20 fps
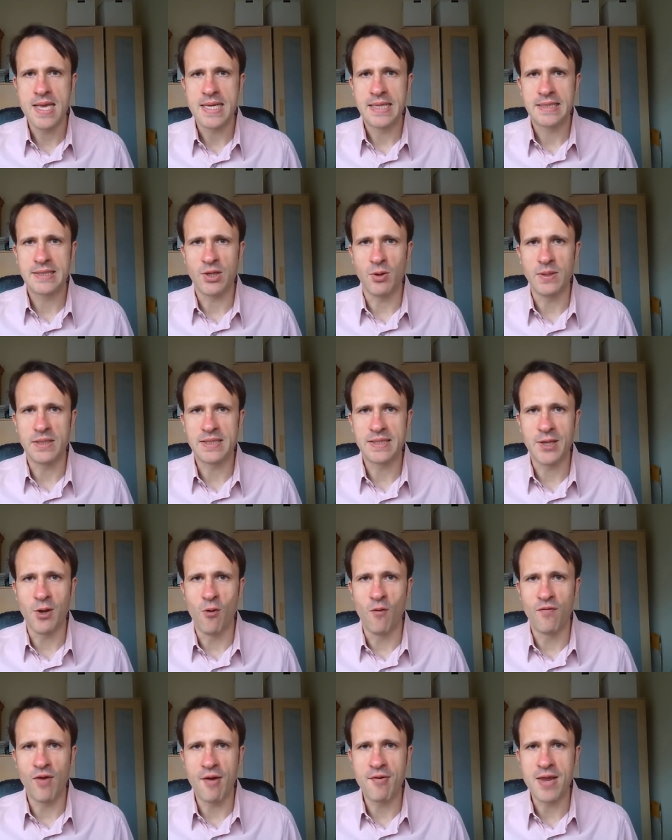so it's
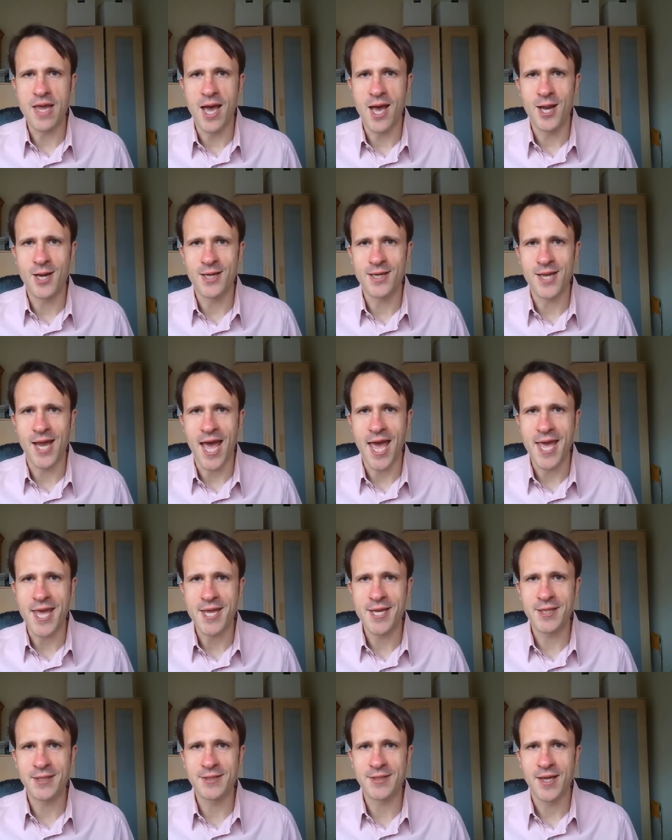still very early
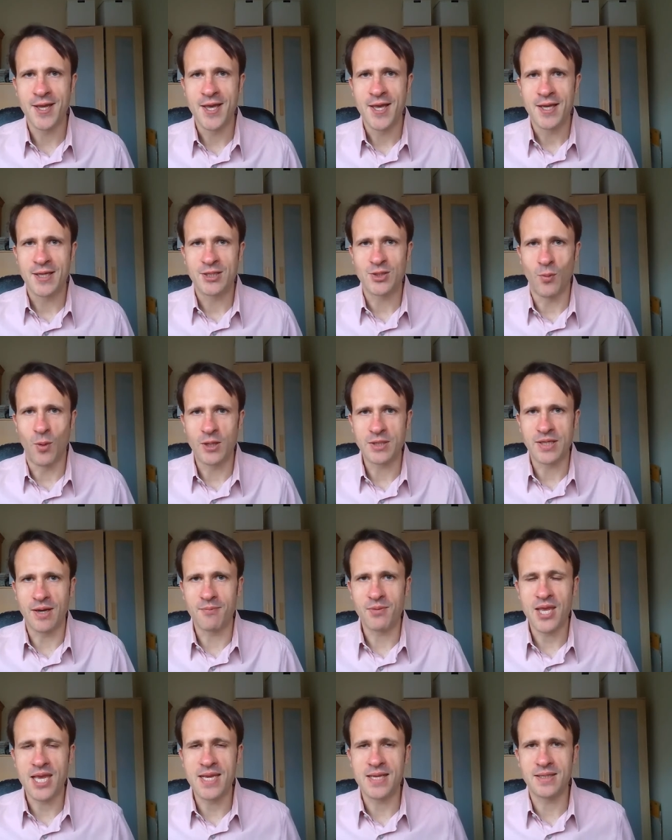days. So what
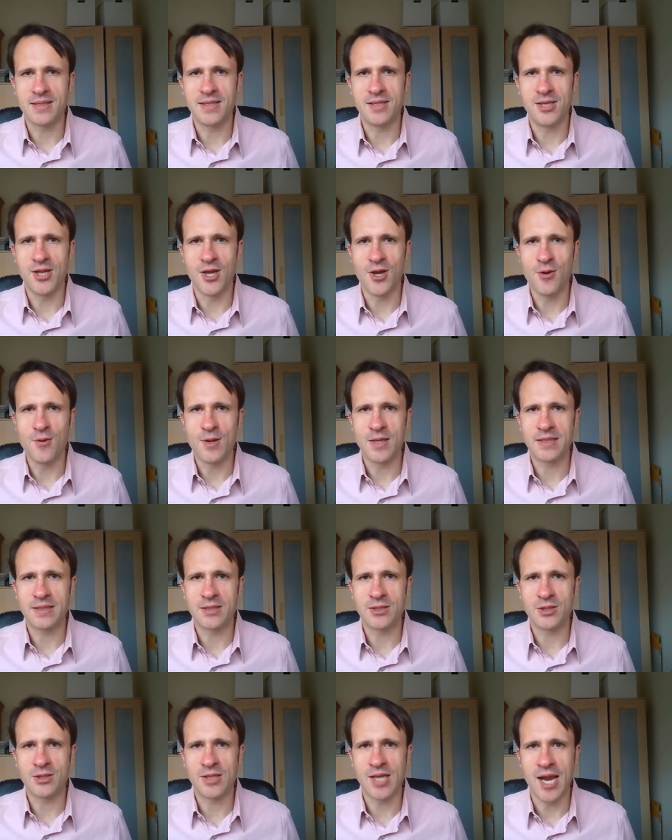I'm keen to do is
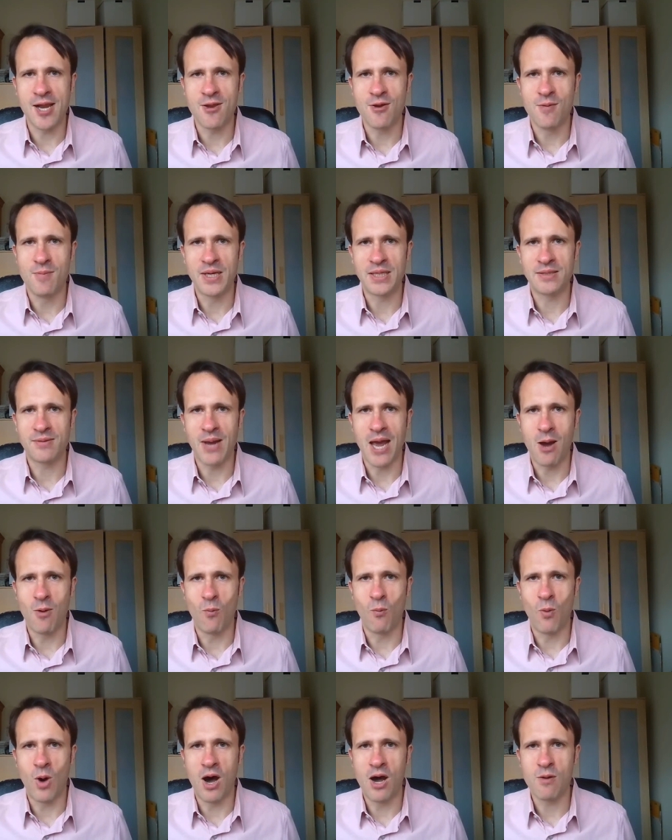tell you a bit
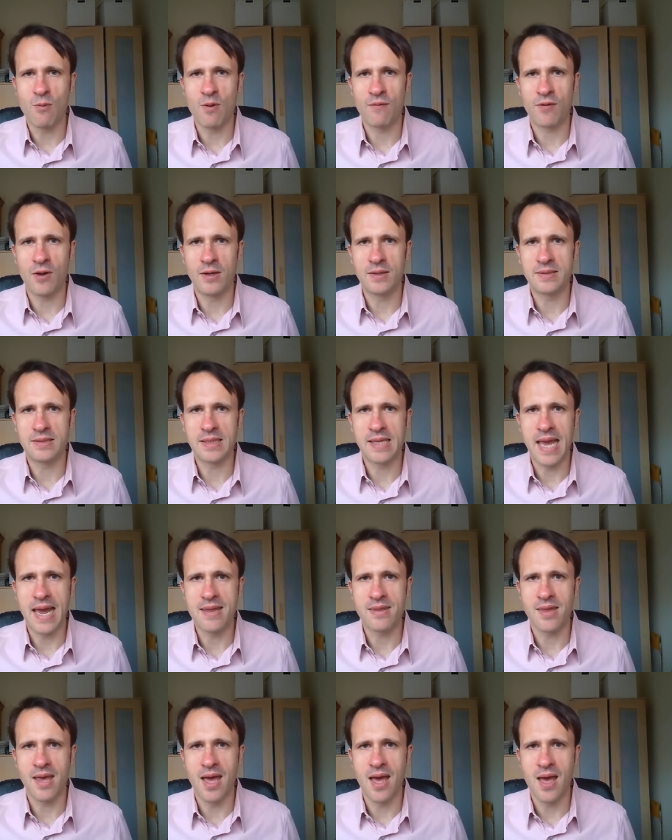about why we've got
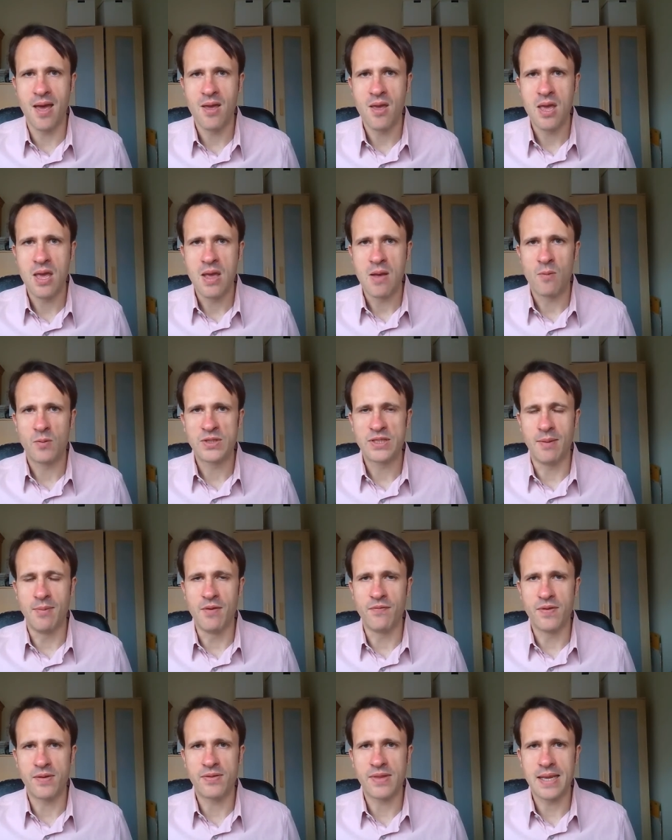together, some
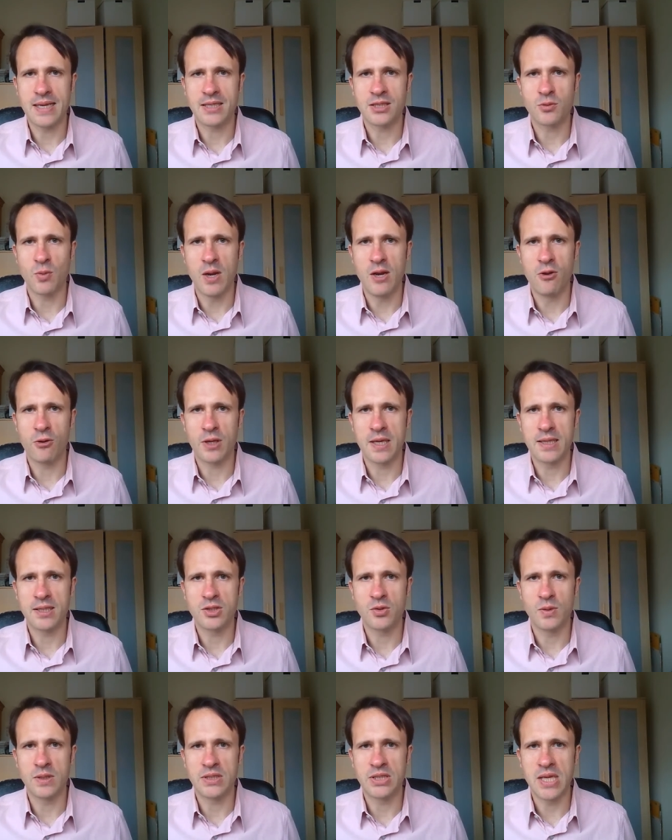of the things we're looking
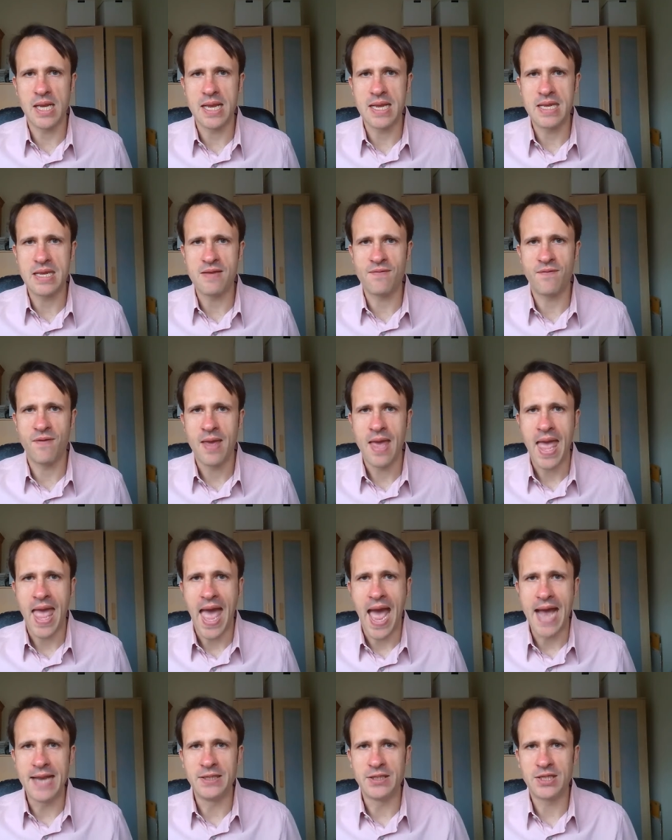to achieve,
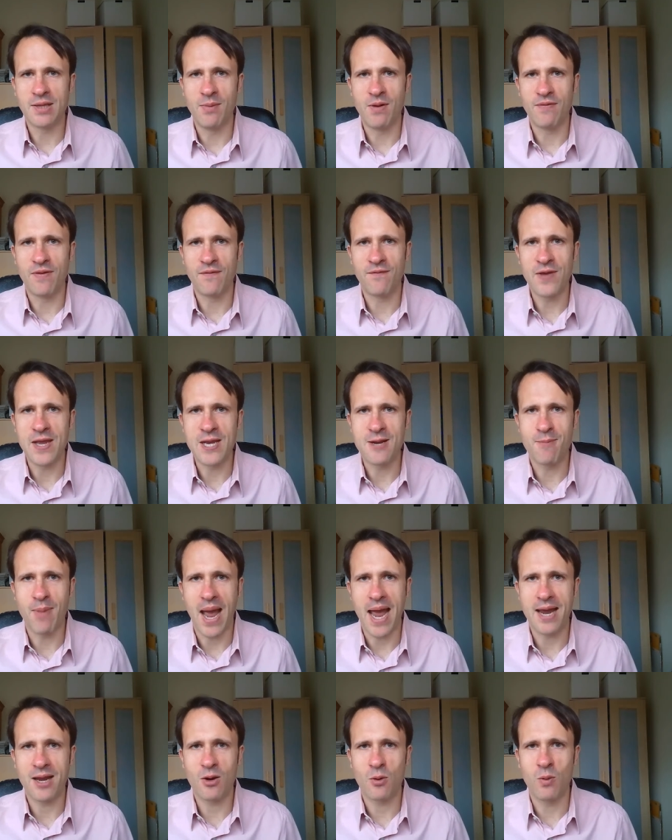and some of the
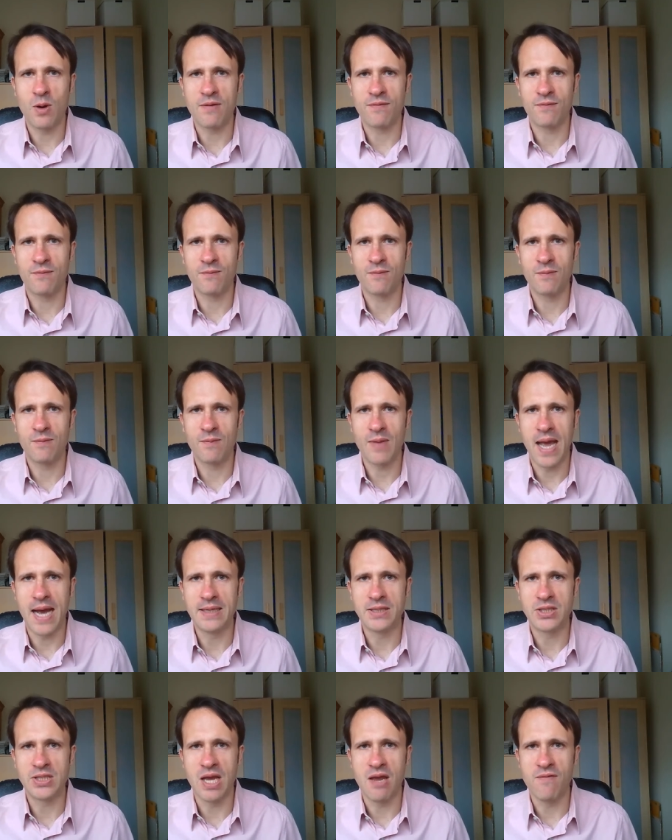feedback we've
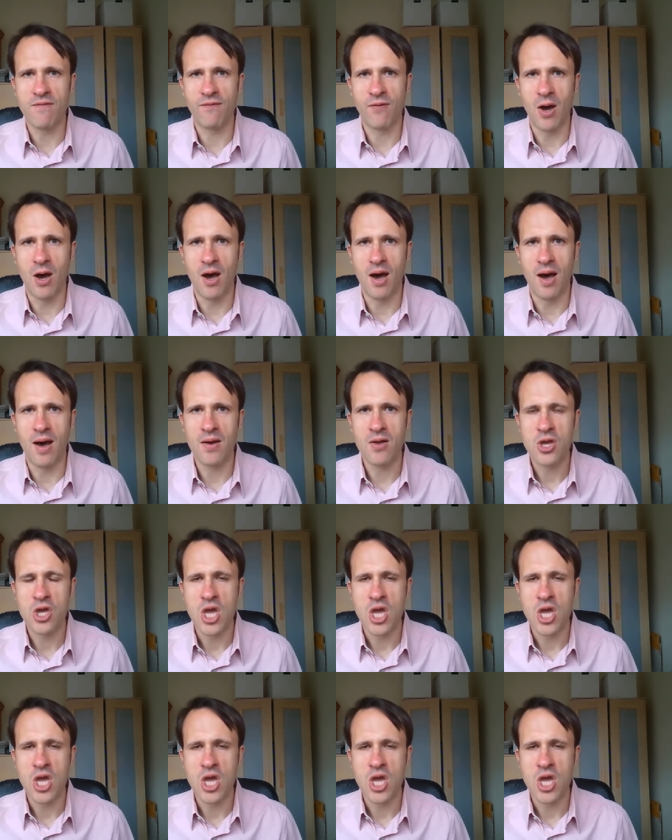had so far,